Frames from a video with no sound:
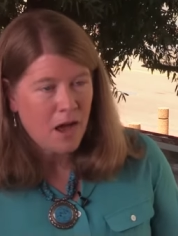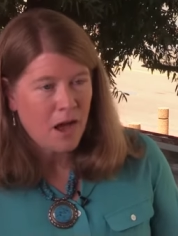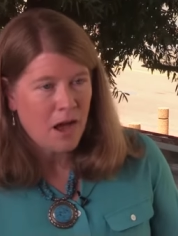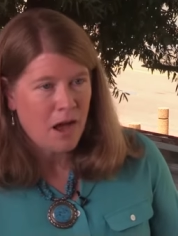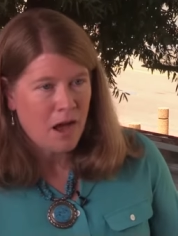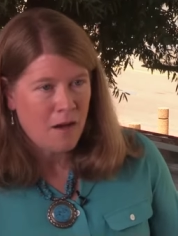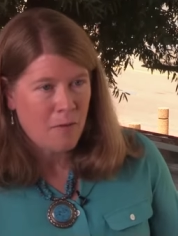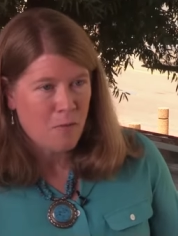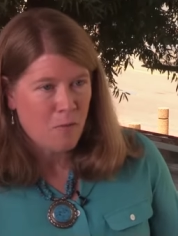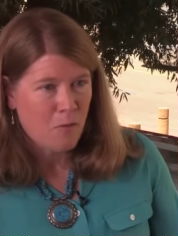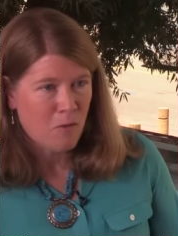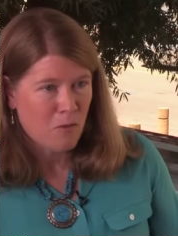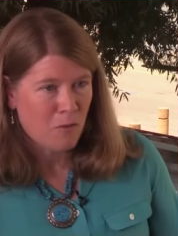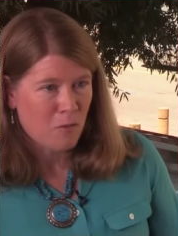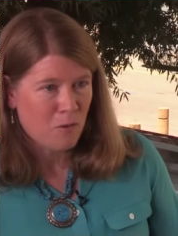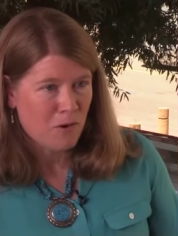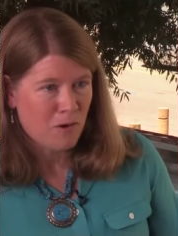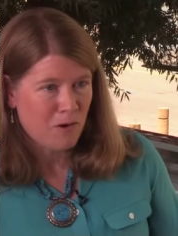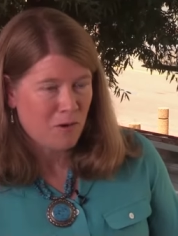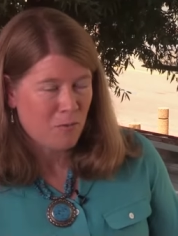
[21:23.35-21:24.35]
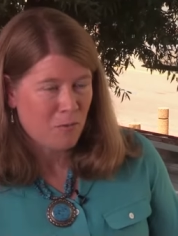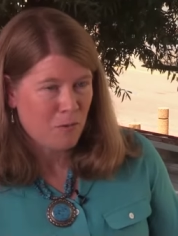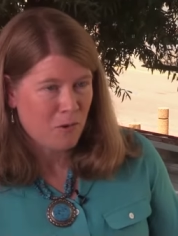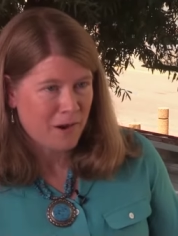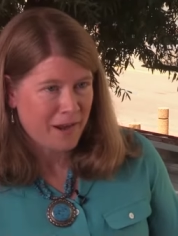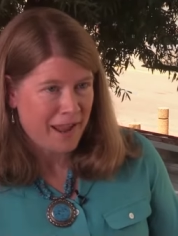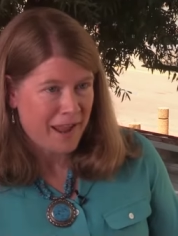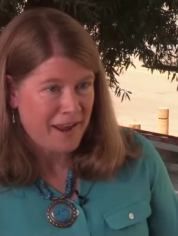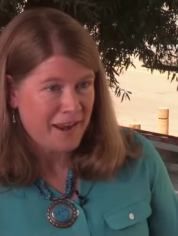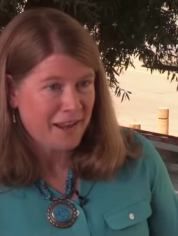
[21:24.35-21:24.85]
um, we're,
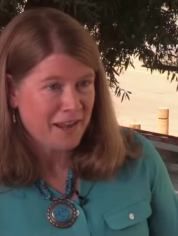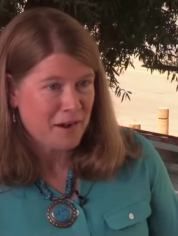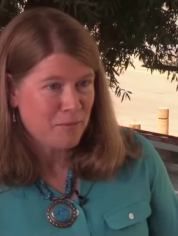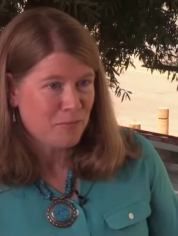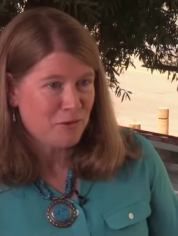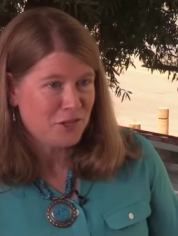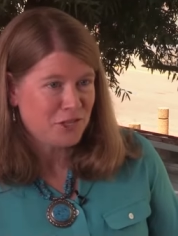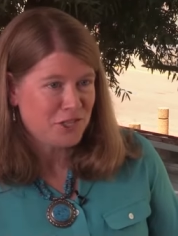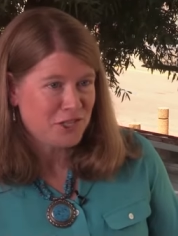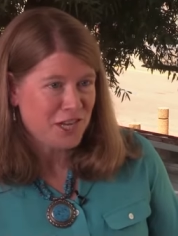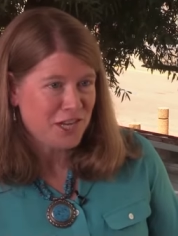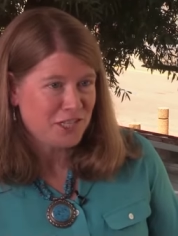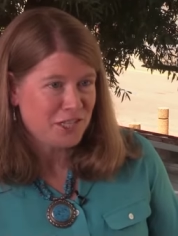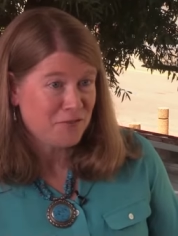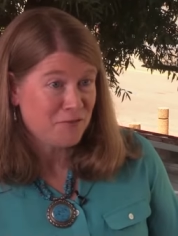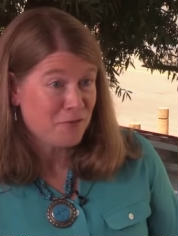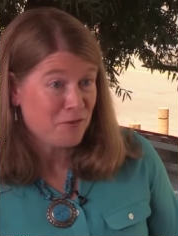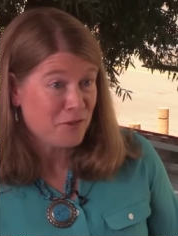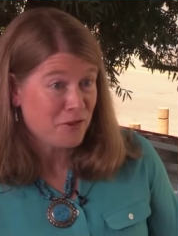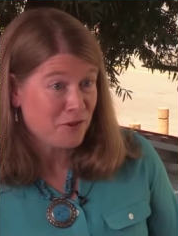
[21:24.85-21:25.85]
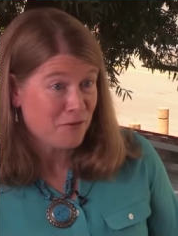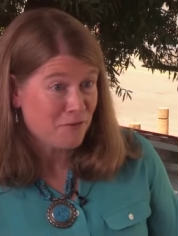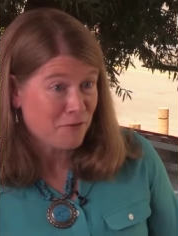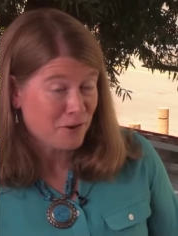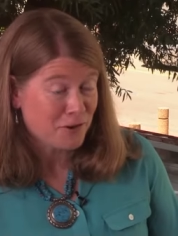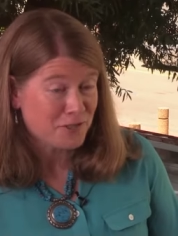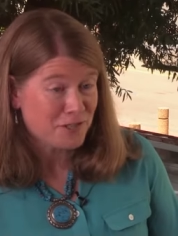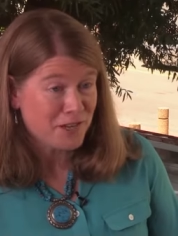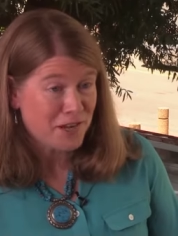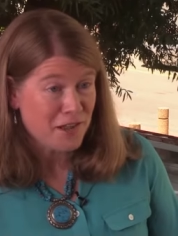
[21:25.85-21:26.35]
we're gaining an appreciation for the
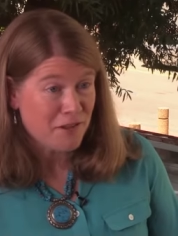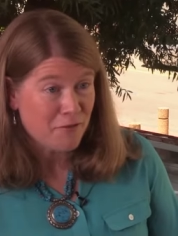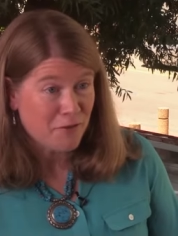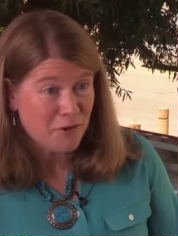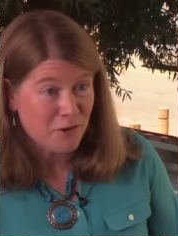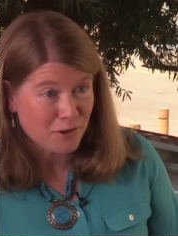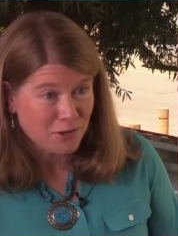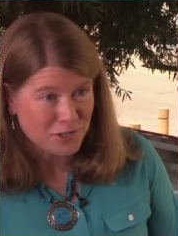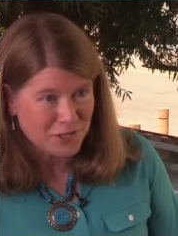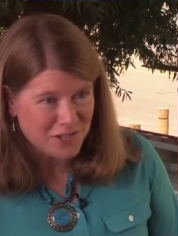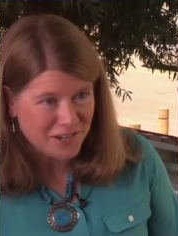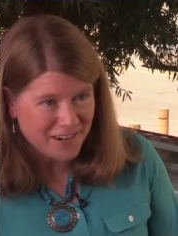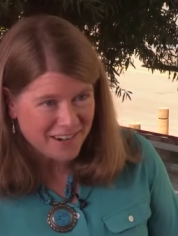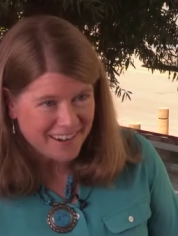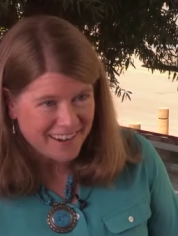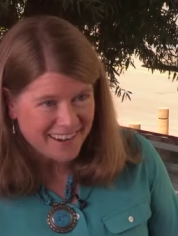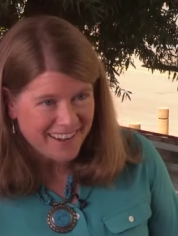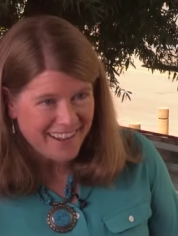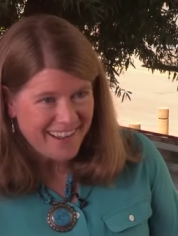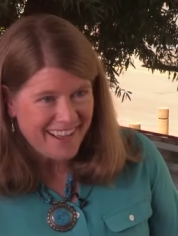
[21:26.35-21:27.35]
diversity of culture